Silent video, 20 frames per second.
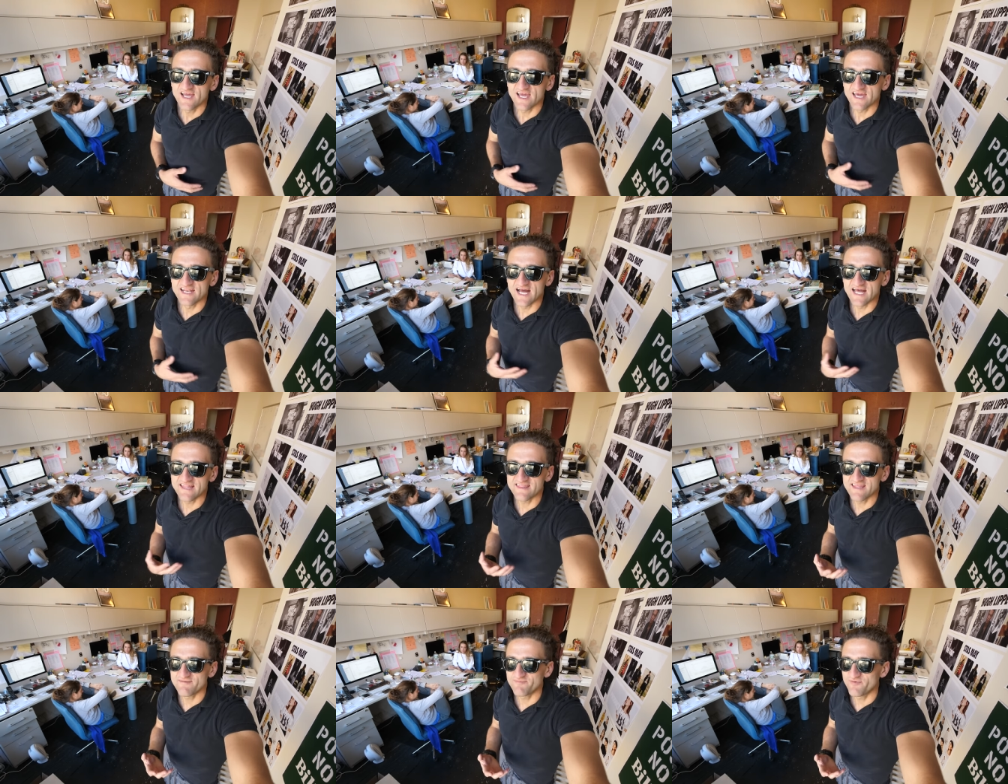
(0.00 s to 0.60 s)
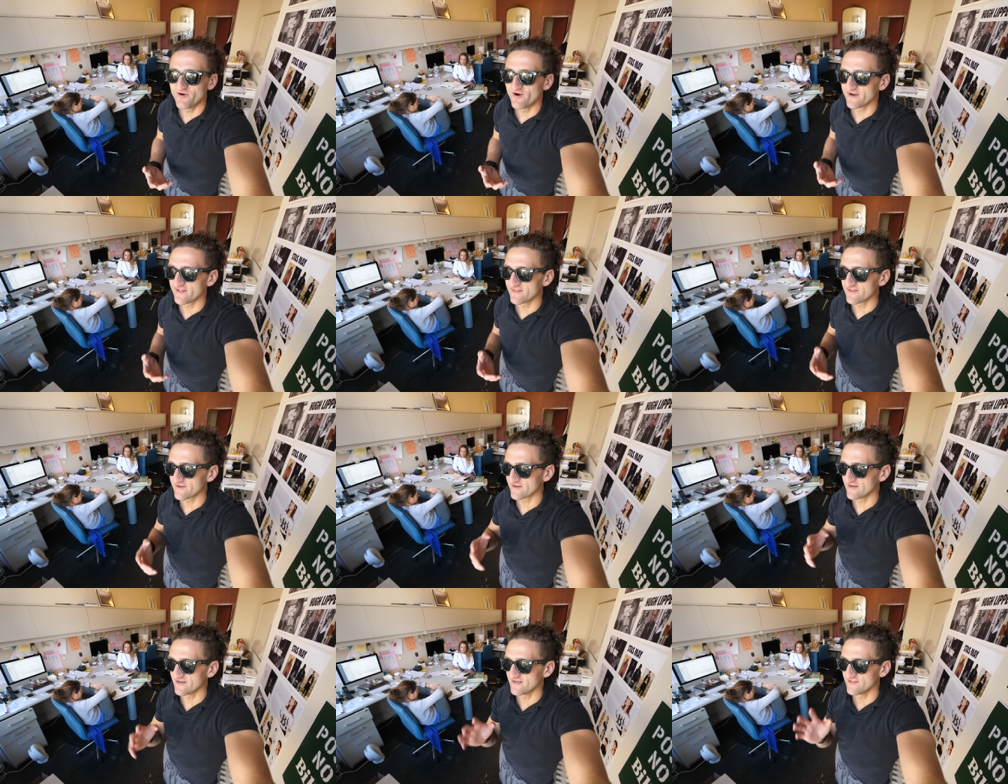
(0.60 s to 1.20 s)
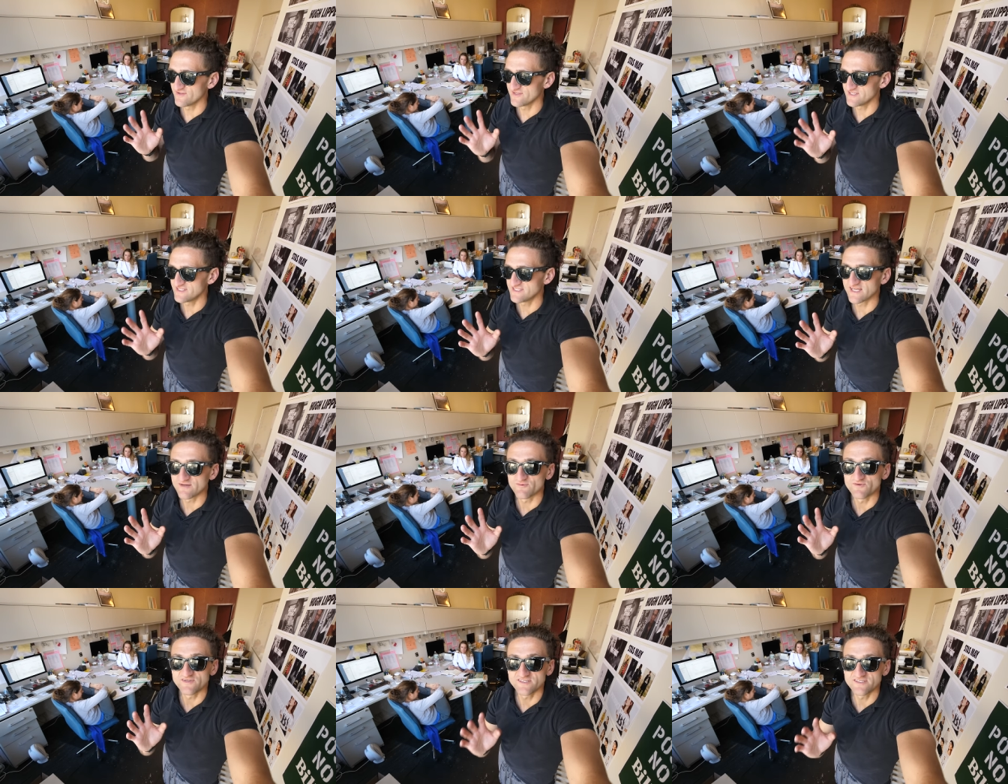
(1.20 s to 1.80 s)
And at that party, they're gonna do this
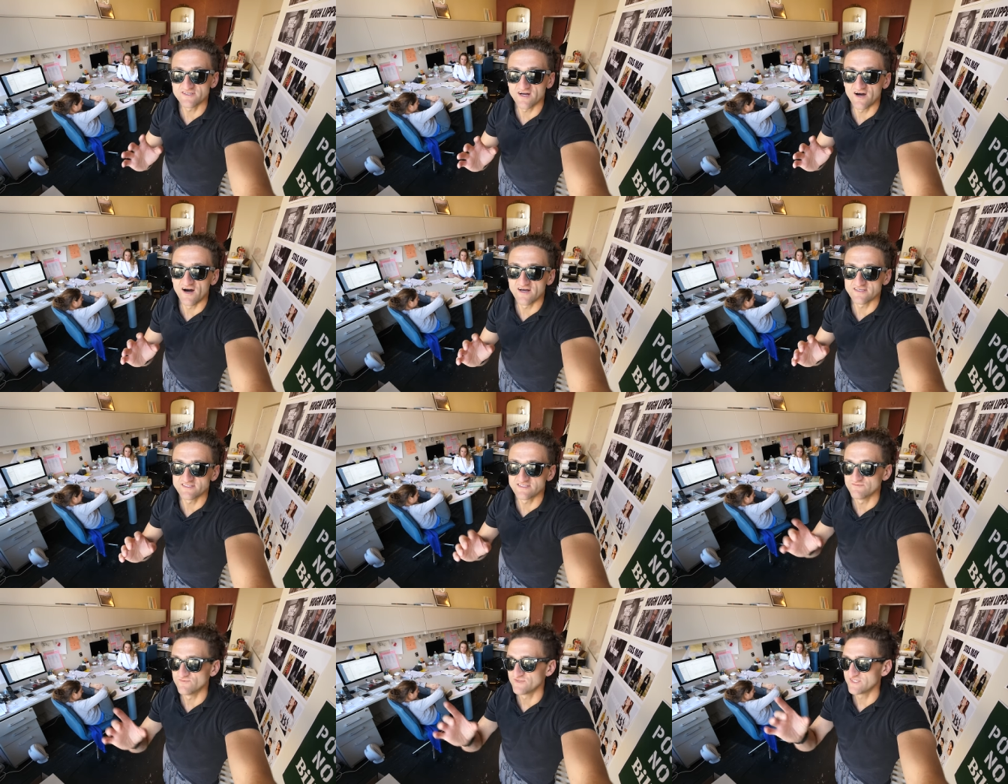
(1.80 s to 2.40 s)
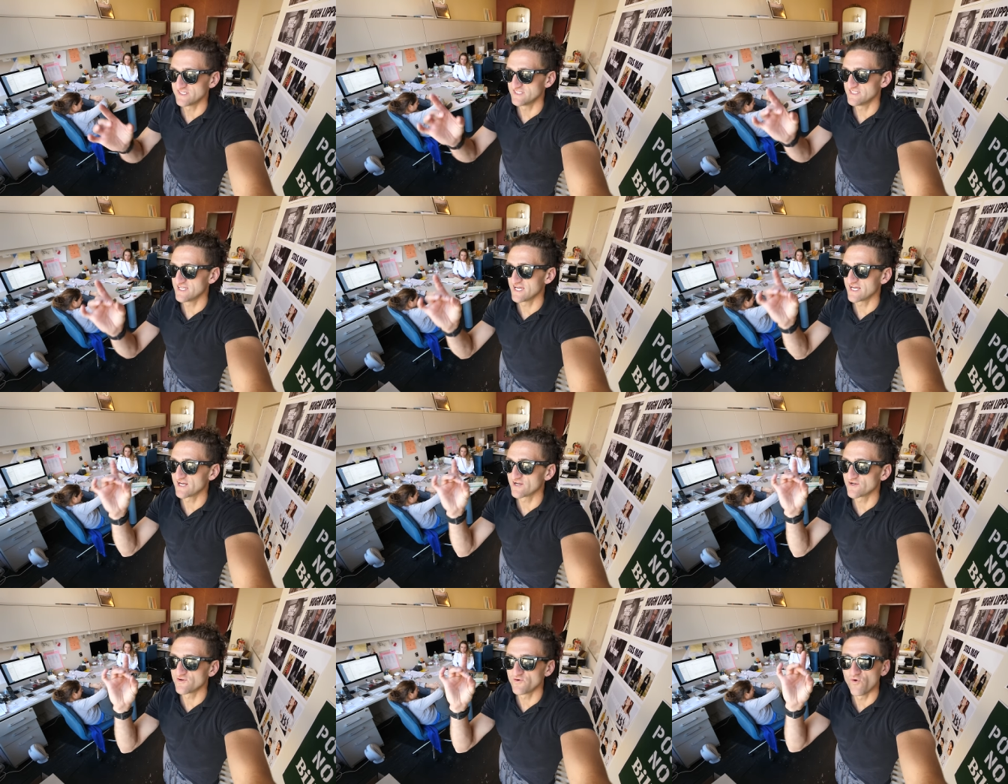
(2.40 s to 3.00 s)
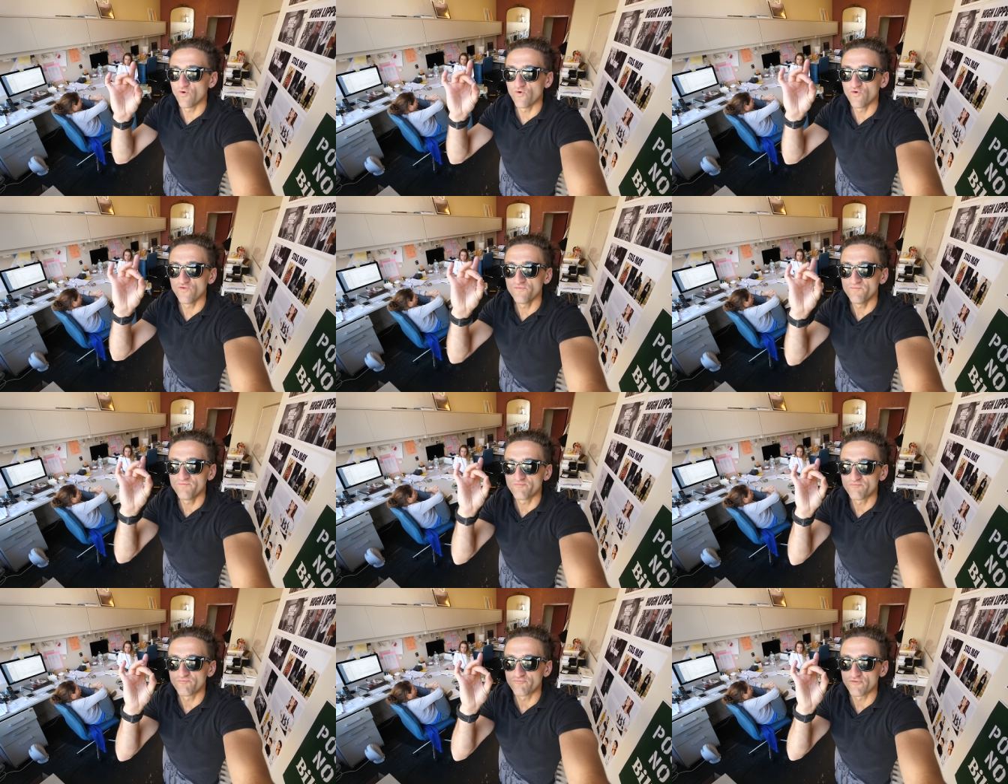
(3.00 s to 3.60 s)
thing, which is awesome, which is take a
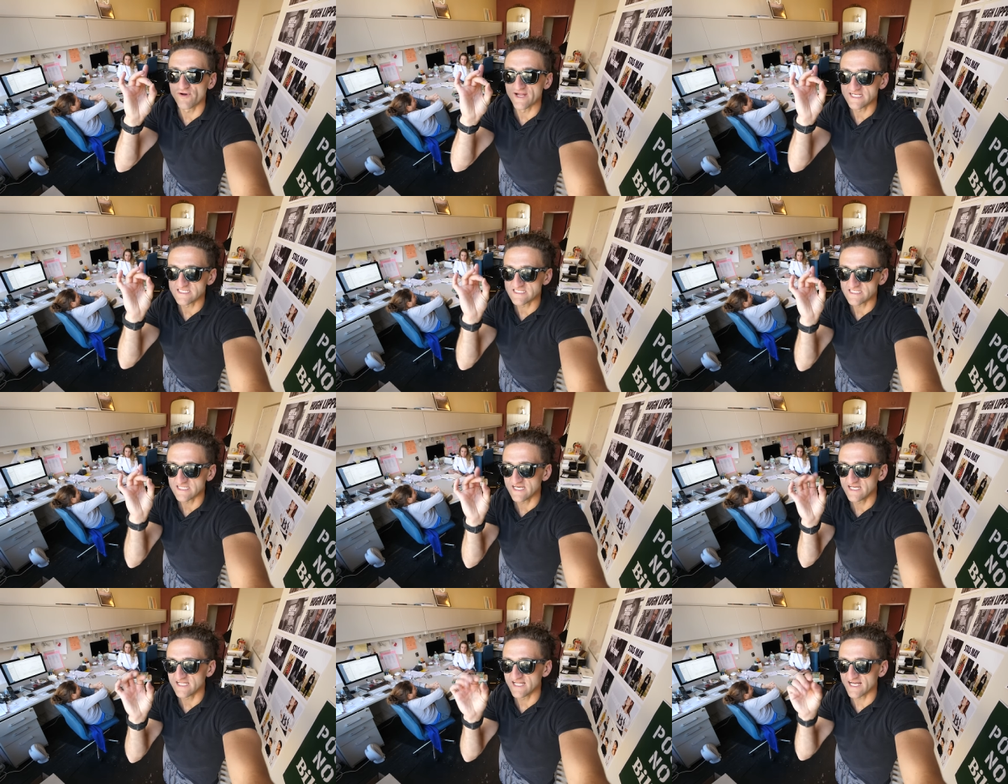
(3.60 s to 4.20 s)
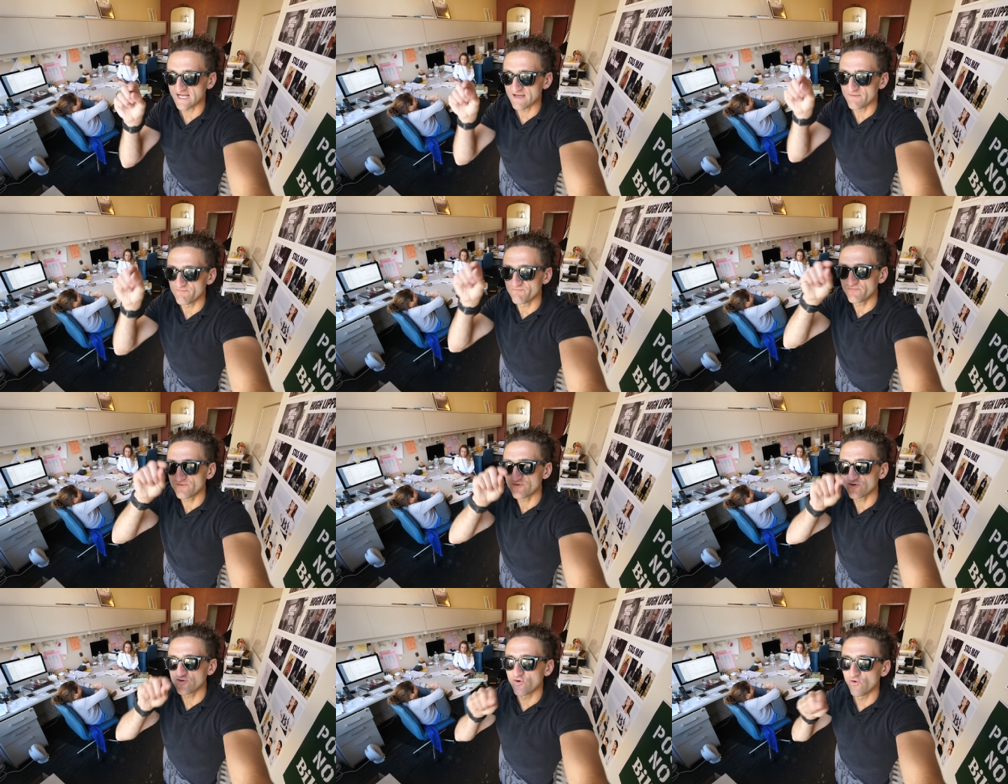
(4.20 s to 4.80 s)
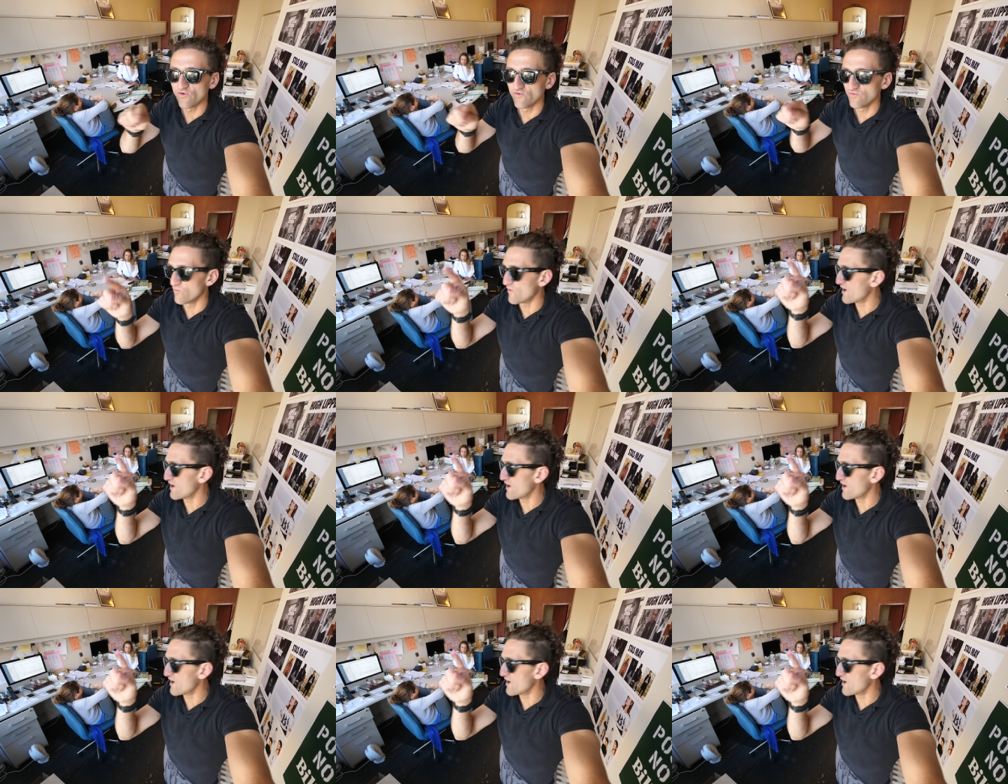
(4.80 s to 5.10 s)
gold bracelet, like a gold